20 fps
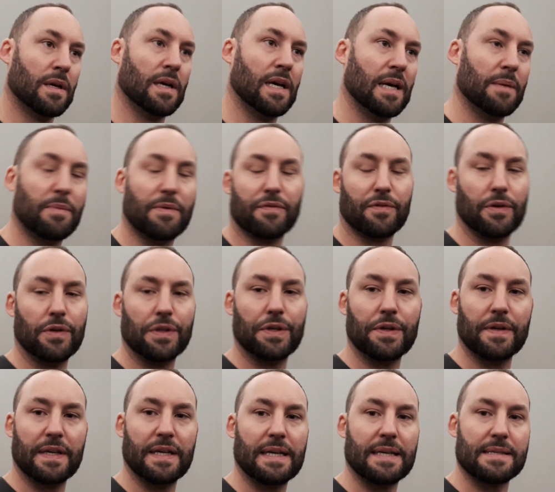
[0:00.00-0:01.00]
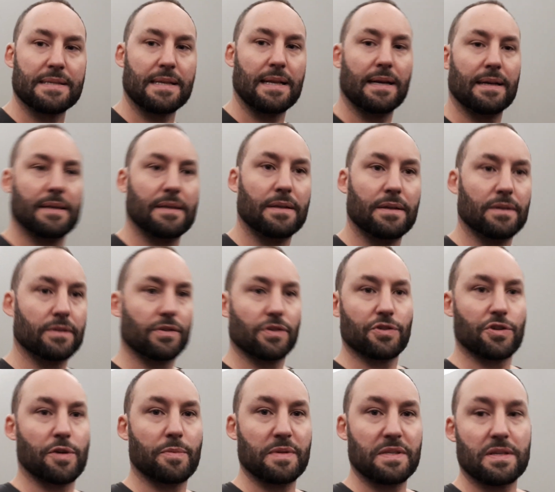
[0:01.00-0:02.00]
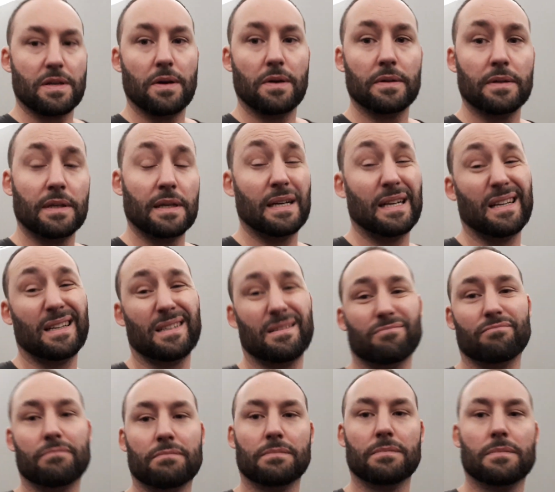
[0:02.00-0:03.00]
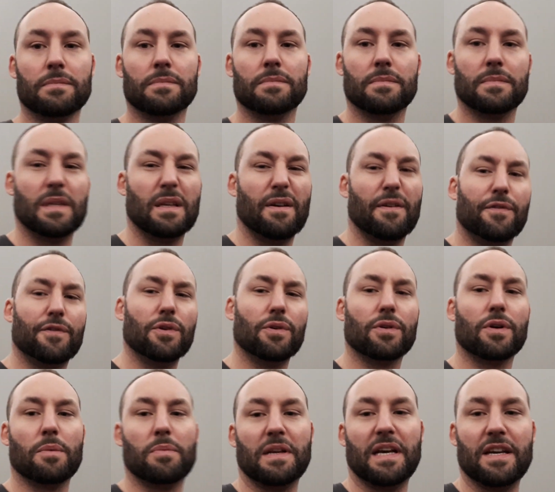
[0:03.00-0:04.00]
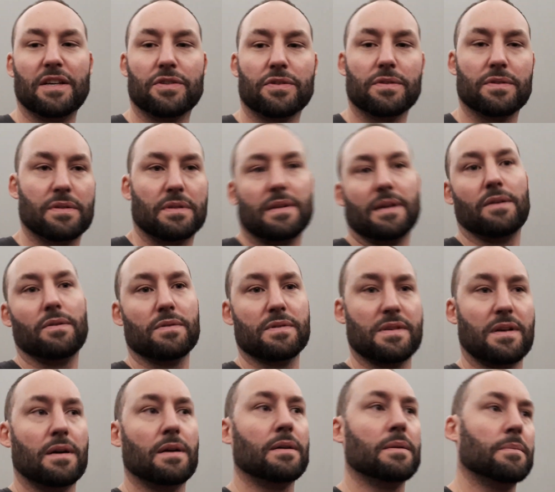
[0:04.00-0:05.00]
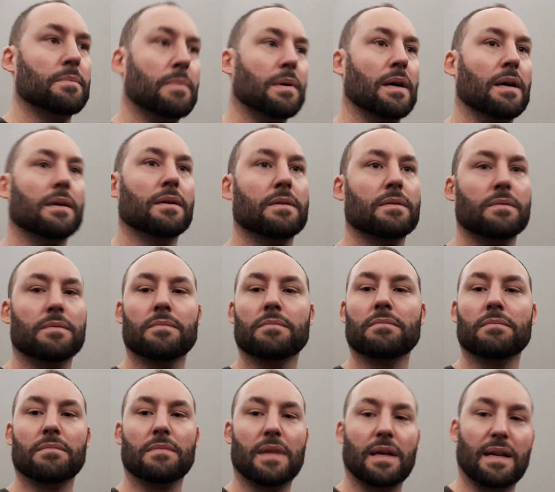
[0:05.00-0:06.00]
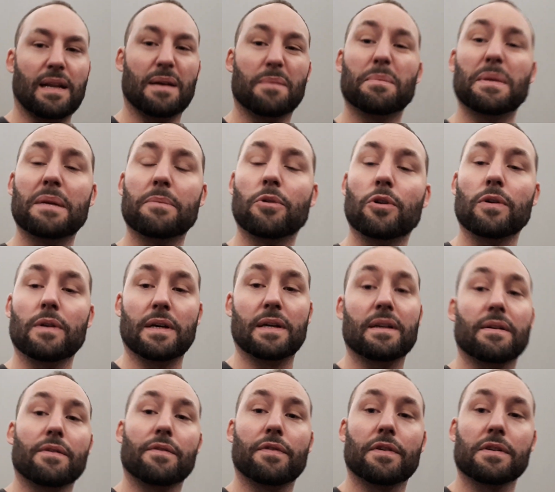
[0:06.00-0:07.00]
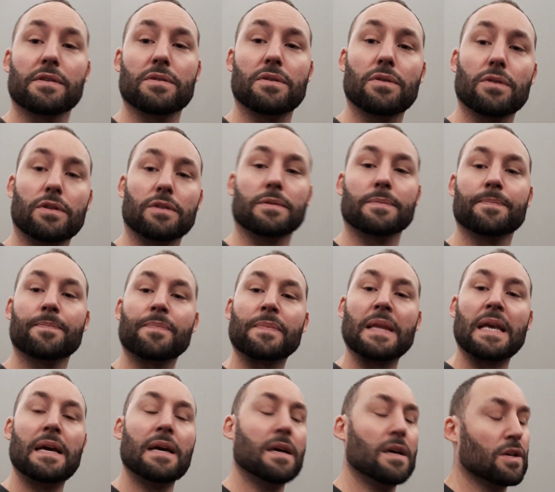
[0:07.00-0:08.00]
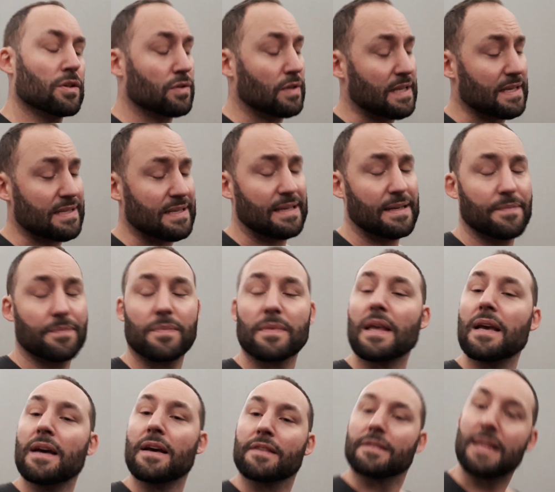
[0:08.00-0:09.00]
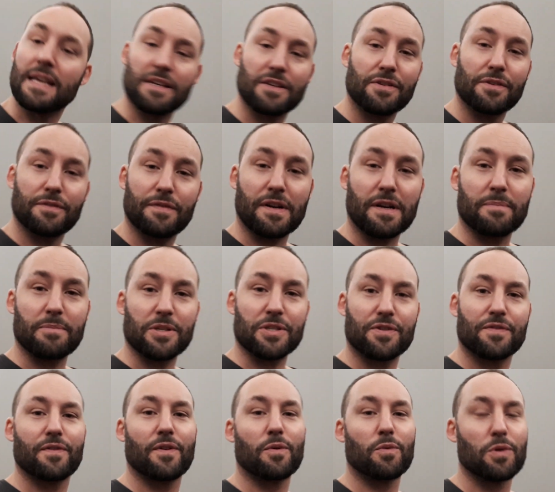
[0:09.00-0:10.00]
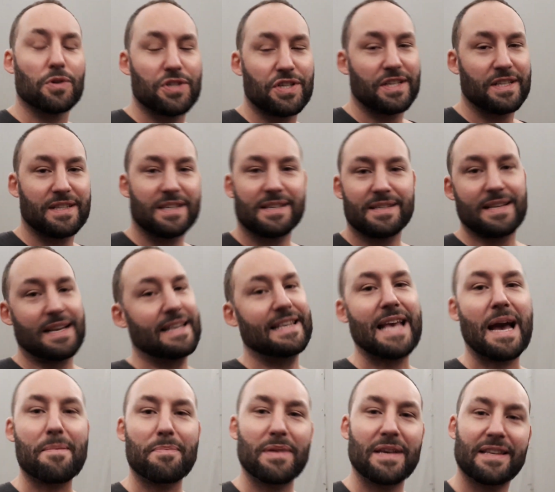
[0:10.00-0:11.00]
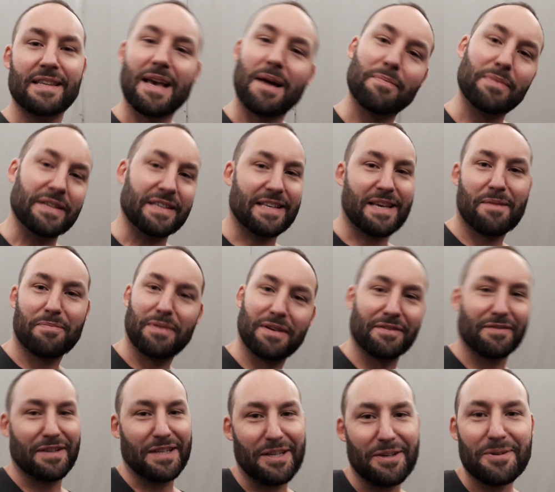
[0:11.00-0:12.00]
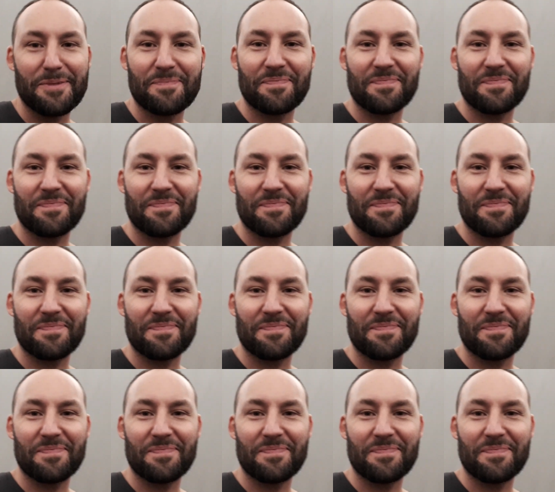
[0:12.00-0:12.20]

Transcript: and before you know it, it's like, the job is done, and there are a few complications, there always are, but they're like minimal and everything's all good. So that's it. Thank you very much for watching this yapping video.